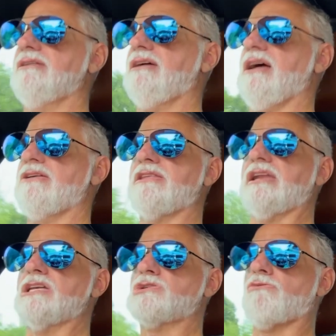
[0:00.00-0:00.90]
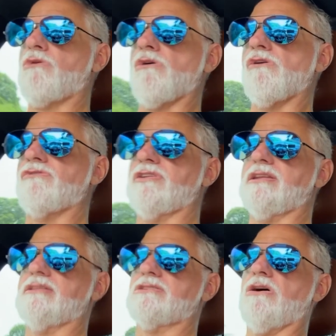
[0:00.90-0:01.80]
and then they swerve,
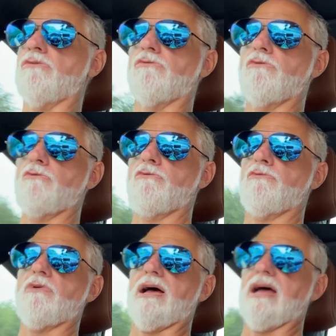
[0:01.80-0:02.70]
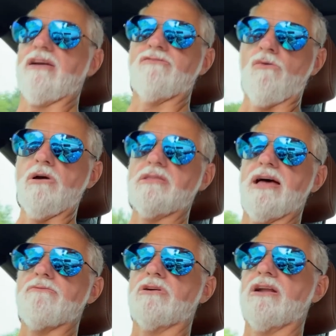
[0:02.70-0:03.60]
and so I avoid
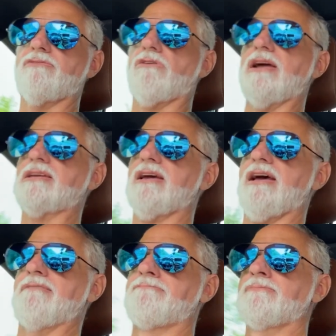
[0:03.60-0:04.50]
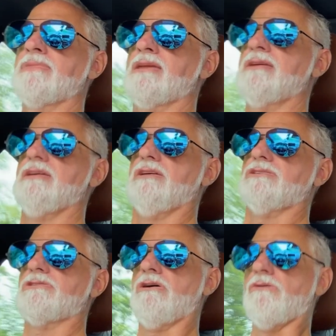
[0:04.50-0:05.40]
that whenever I can.
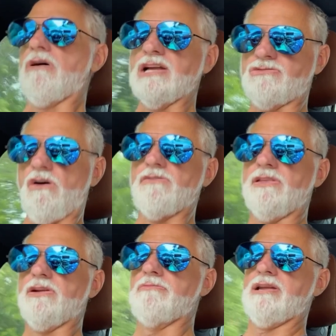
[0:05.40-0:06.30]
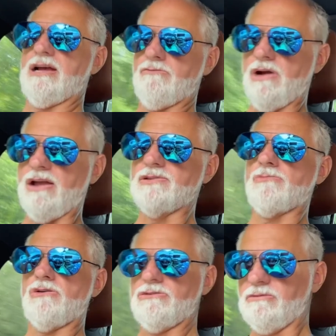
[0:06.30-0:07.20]
So I drove a little bit. I waved
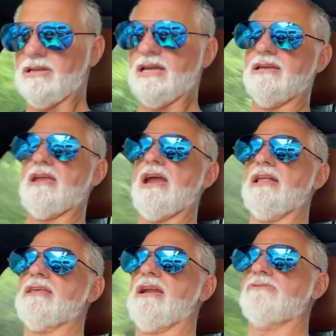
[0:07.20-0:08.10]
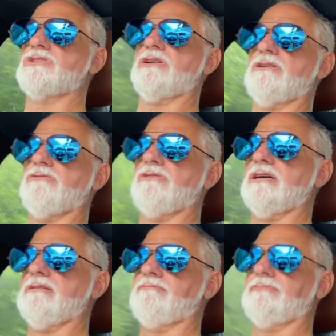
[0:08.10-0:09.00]
them on, indicating that I was going
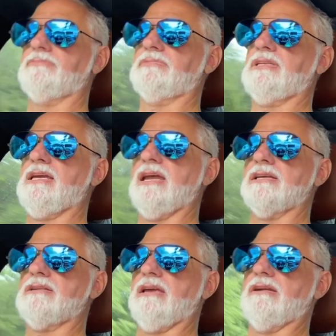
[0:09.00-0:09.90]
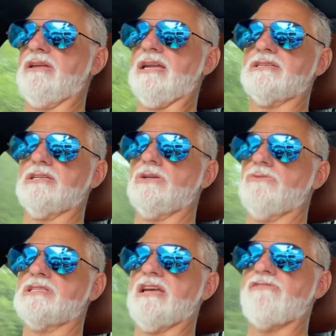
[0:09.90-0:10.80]
to get us into
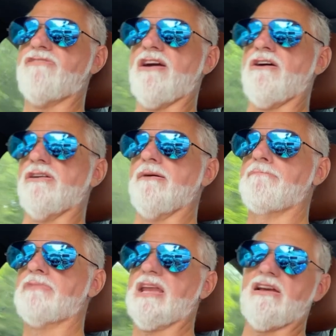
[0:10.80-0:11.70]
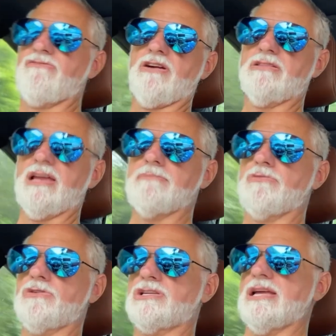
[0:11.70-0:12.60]
a safe area, and I figured they
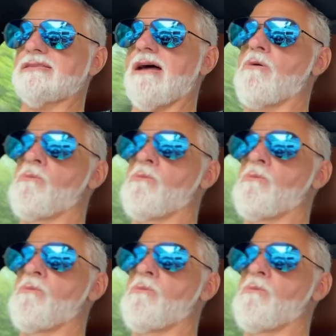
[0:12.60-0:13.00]
appreciate that.